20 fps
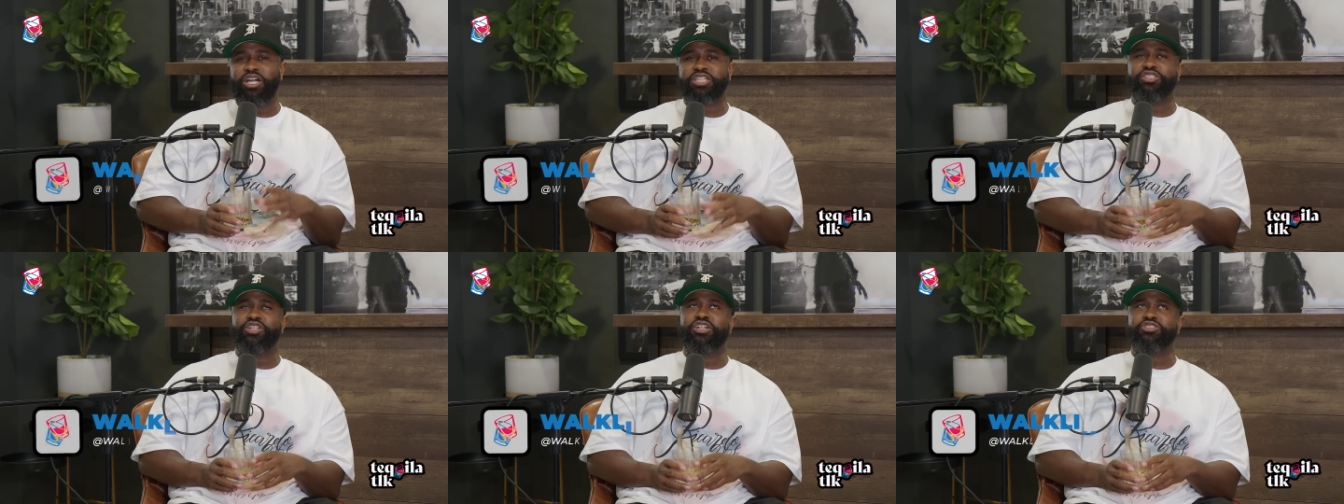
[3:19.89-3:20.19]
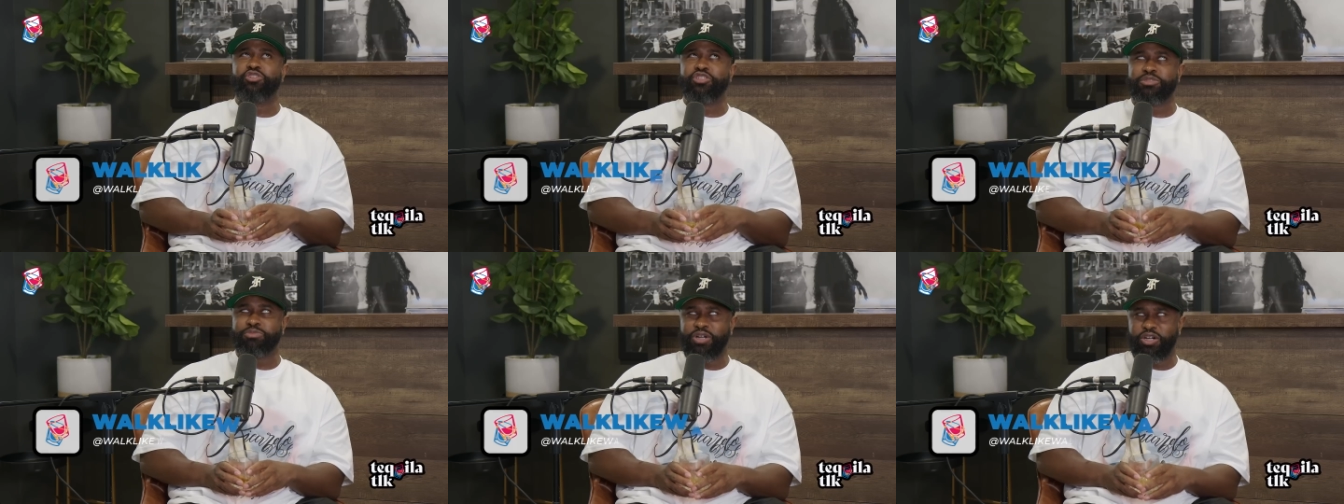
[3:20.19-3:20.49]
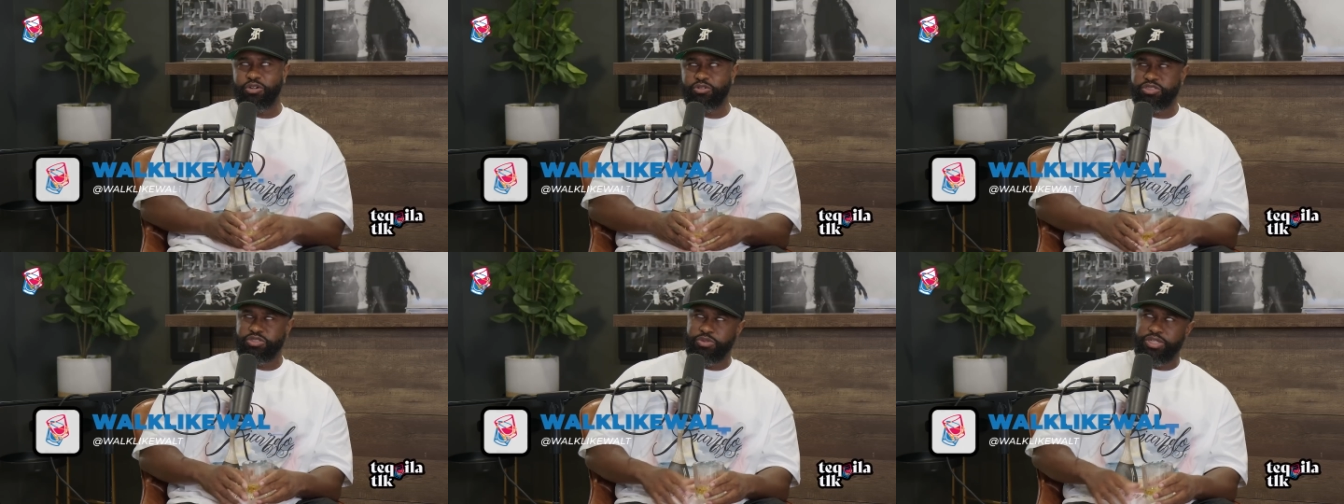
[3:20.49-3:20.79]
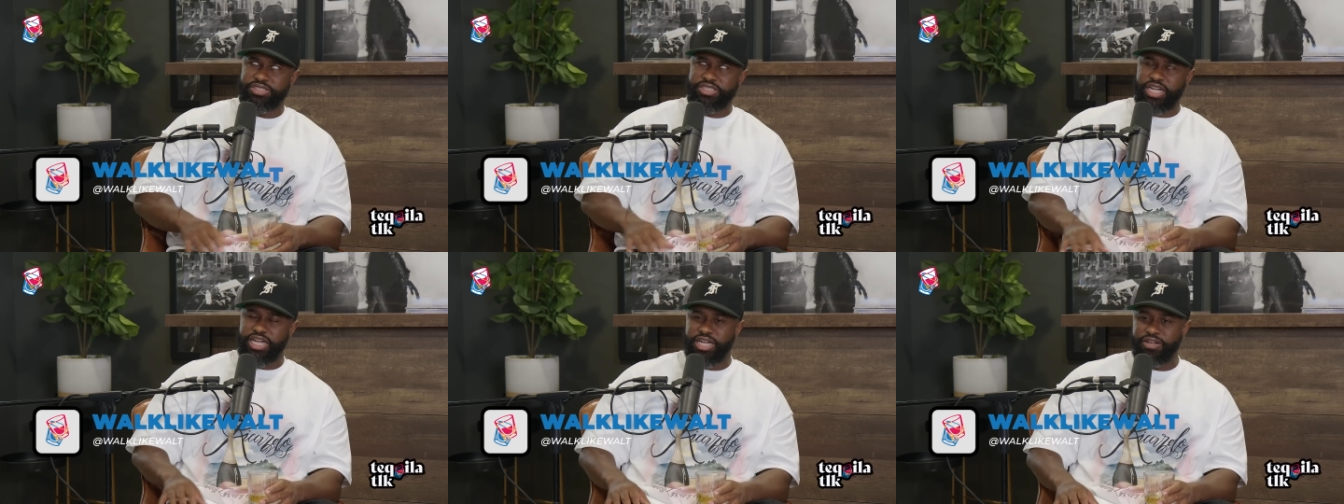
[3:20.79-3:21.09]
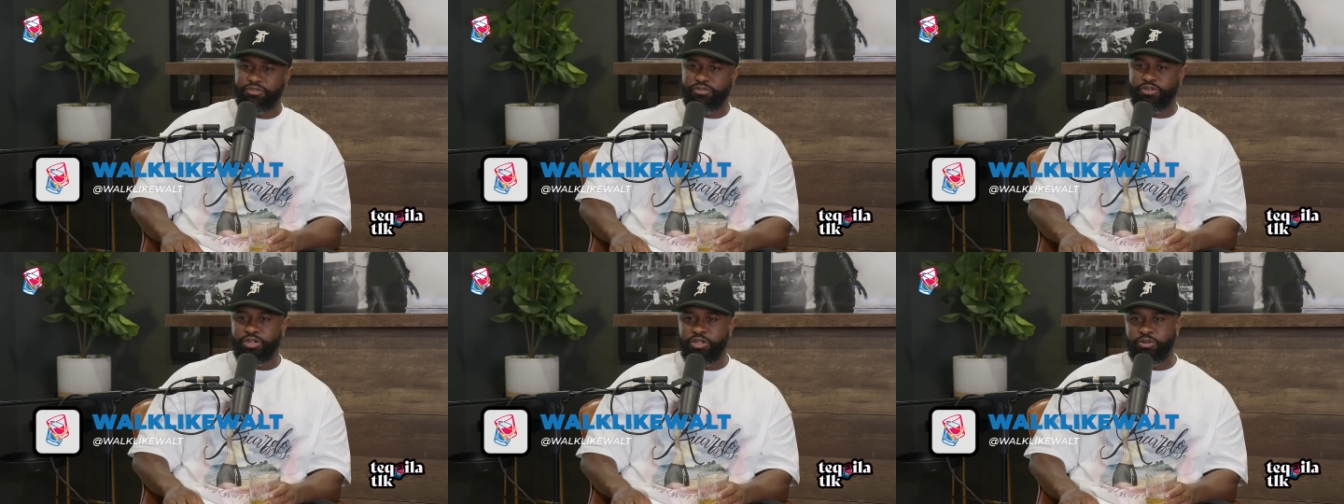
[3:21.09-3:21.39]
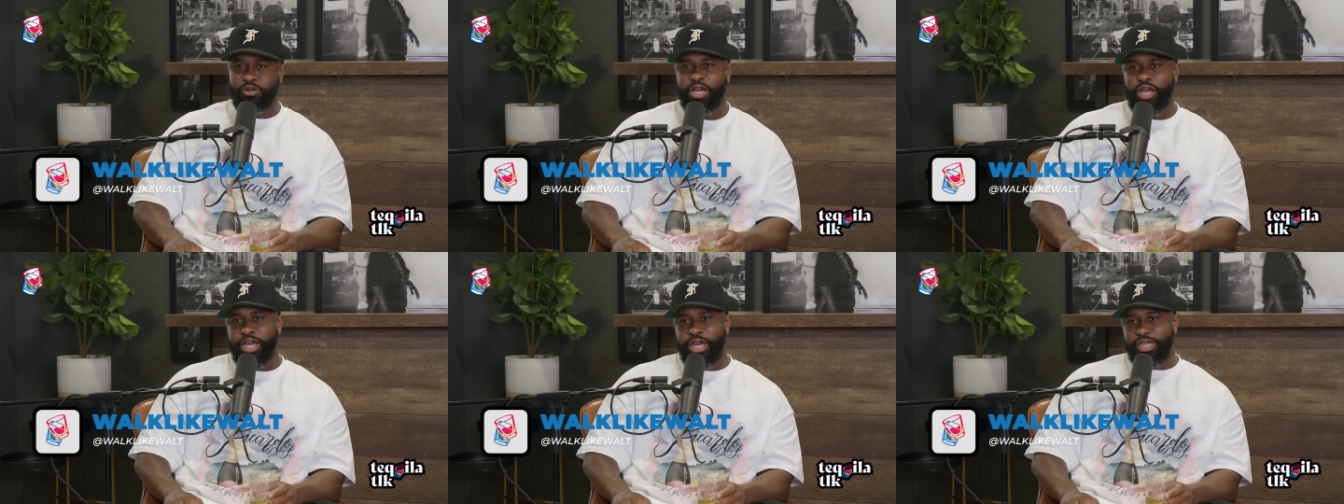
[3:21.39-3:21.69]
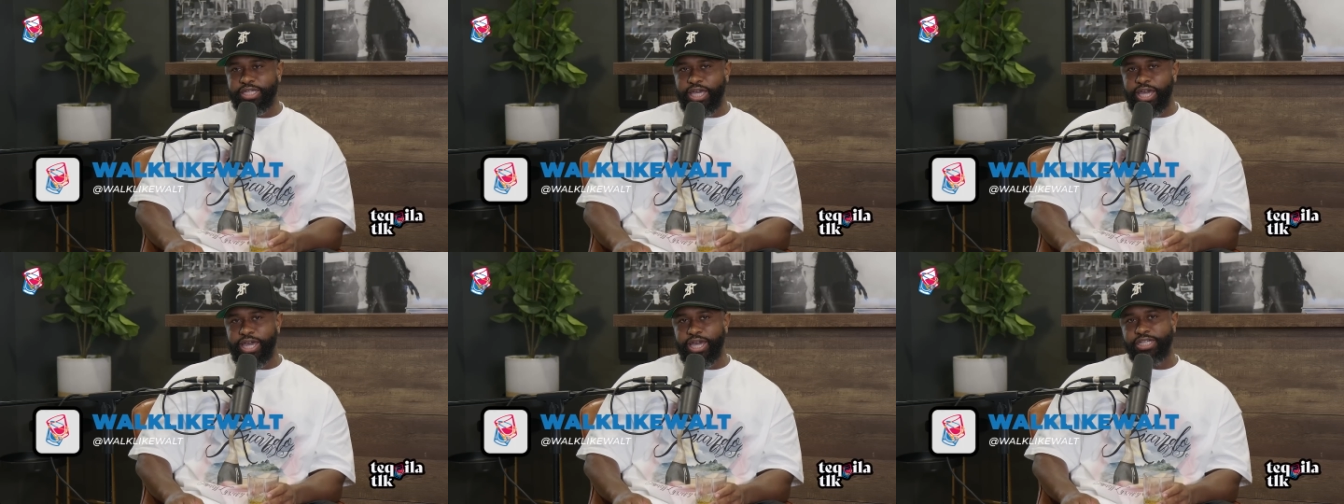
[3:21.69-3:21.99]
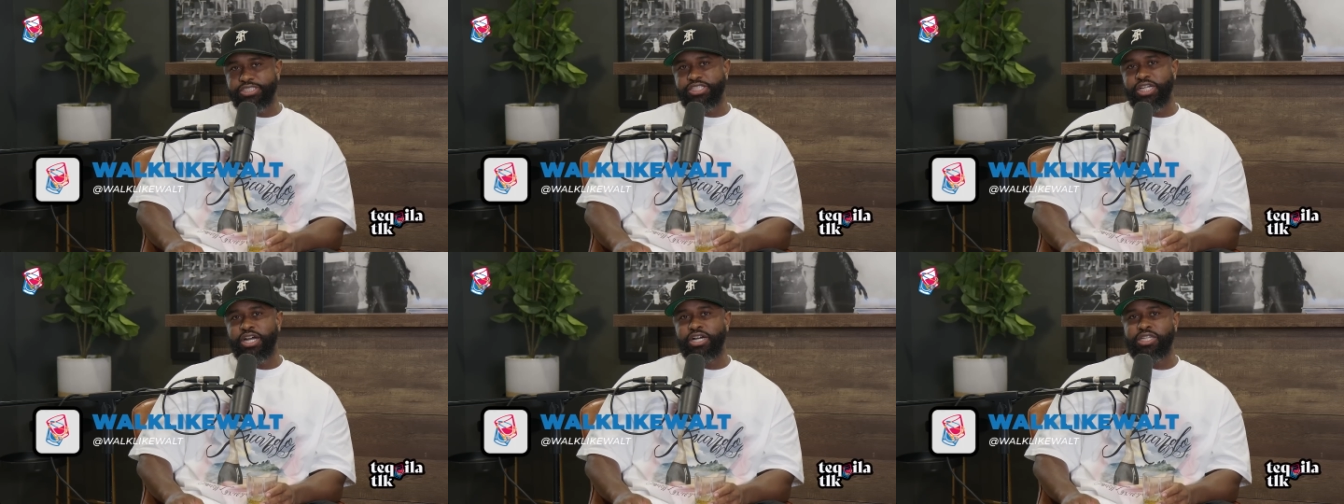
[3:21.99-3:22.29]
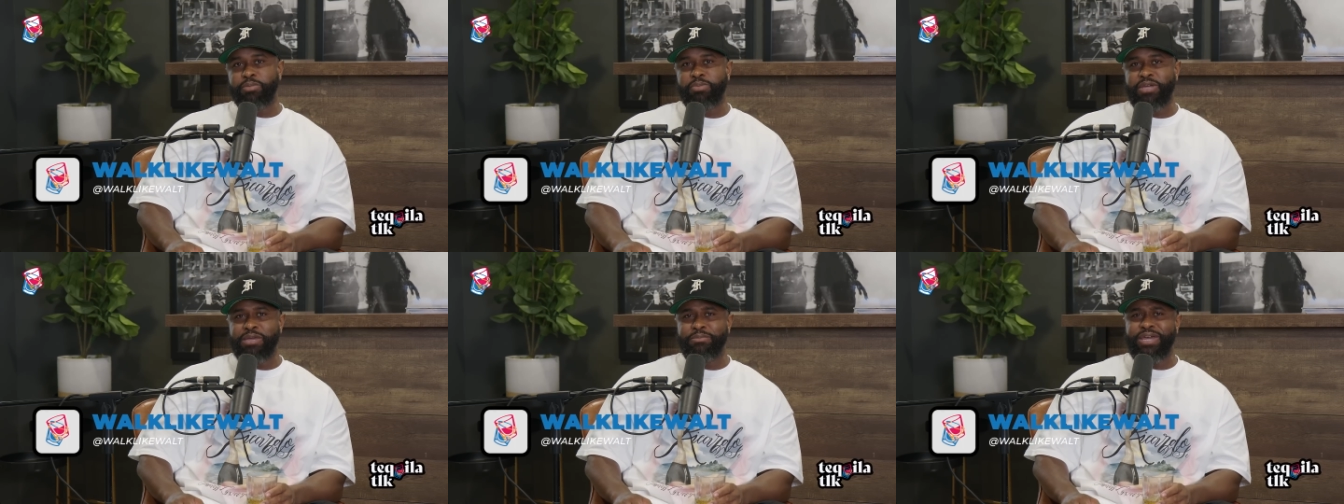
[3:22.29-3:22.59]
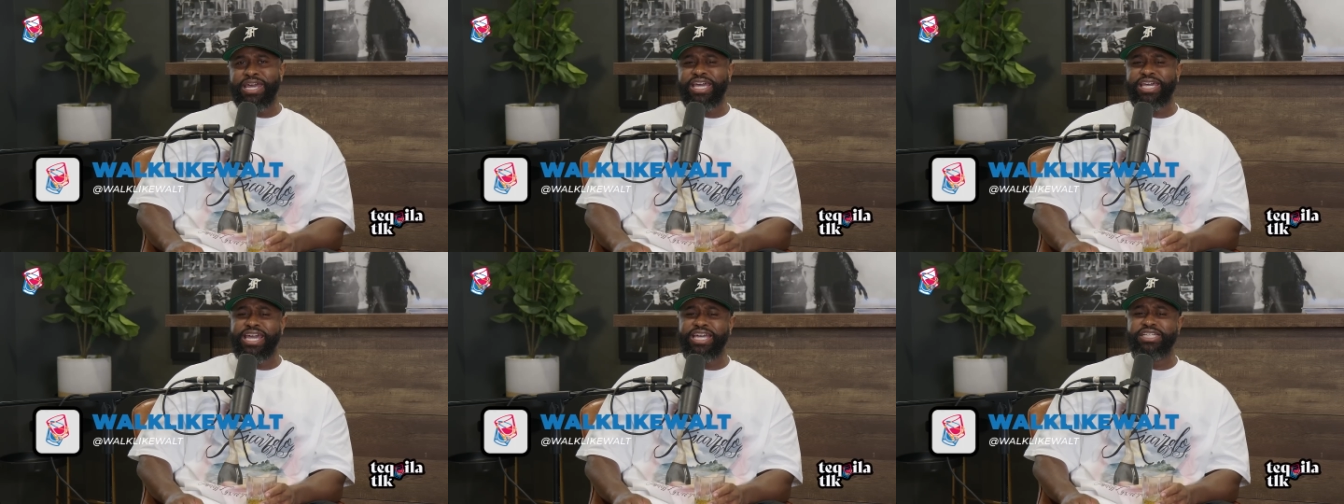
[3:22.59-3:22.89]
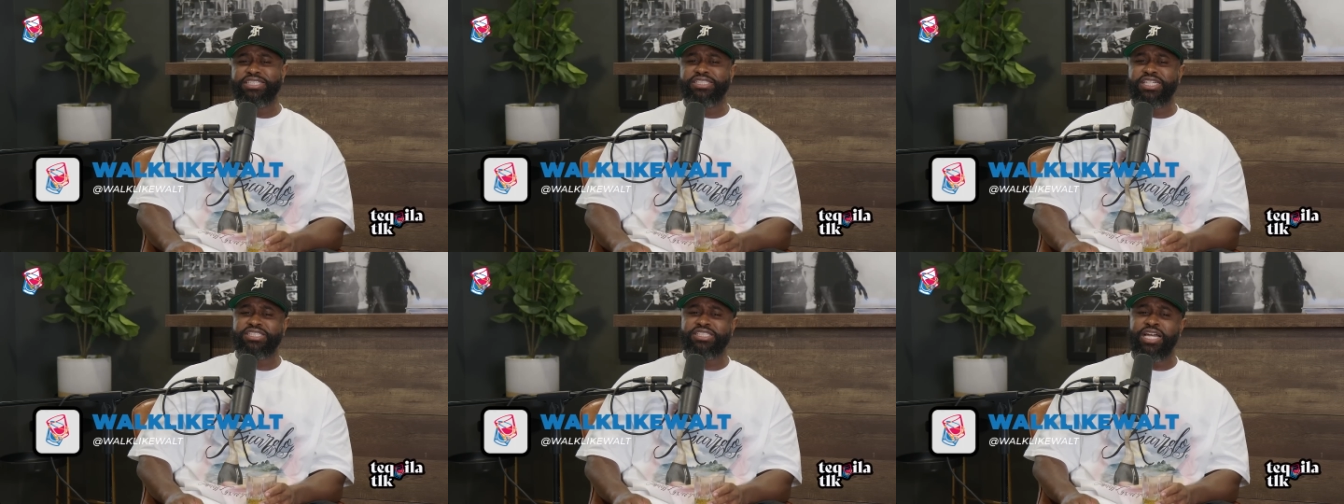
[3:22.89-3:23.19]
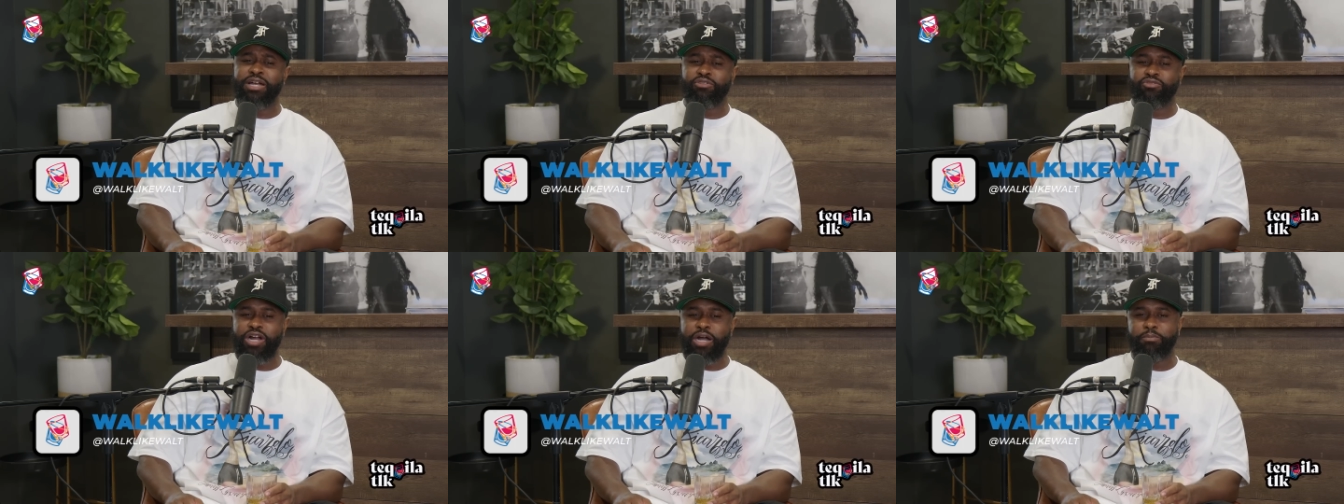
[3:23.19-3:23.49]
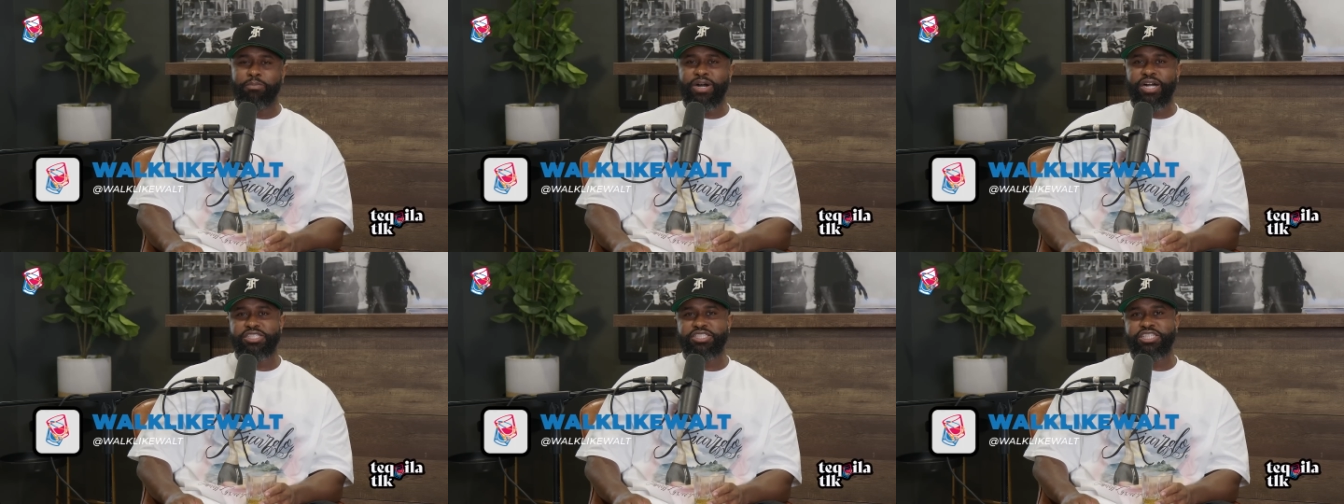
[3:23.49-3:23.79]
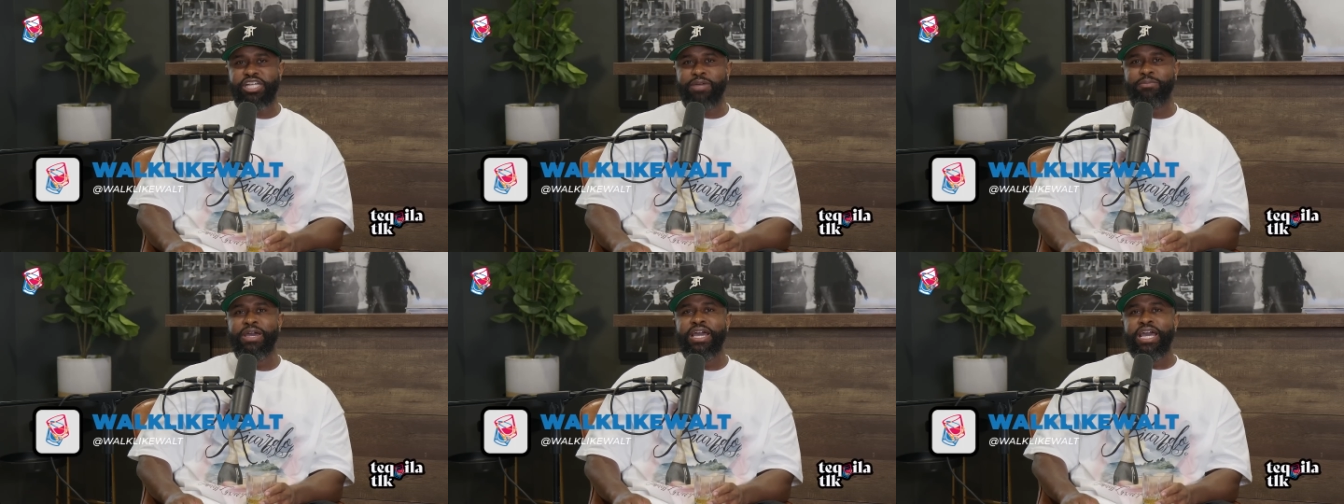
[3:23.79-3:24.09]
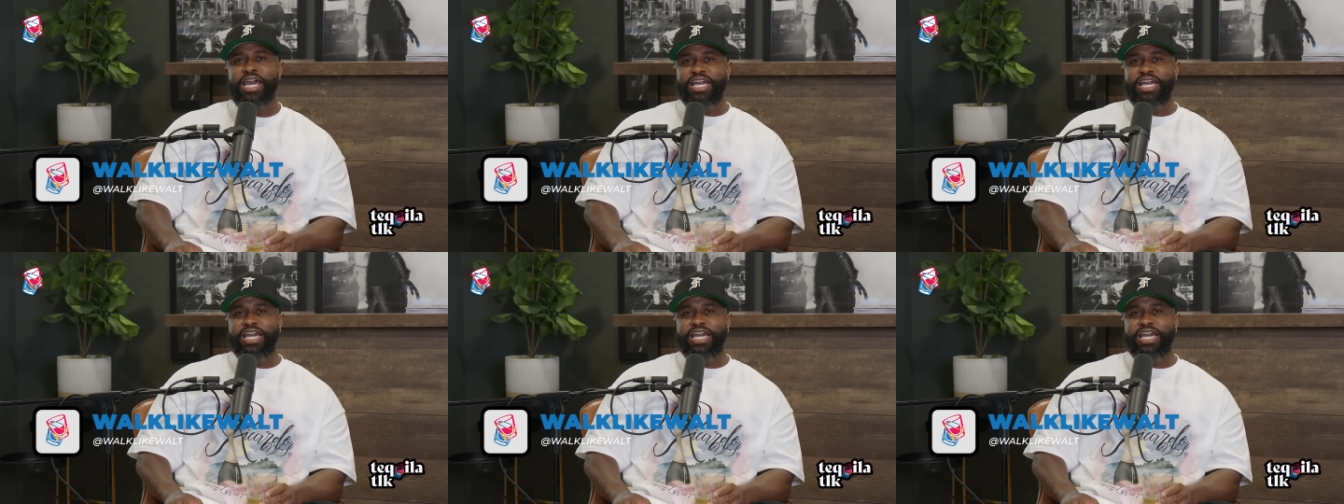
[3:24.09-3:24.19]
If you do not search my old tweets, I have grown, aka Child the Pavement, aka the 6-time crop pot champ,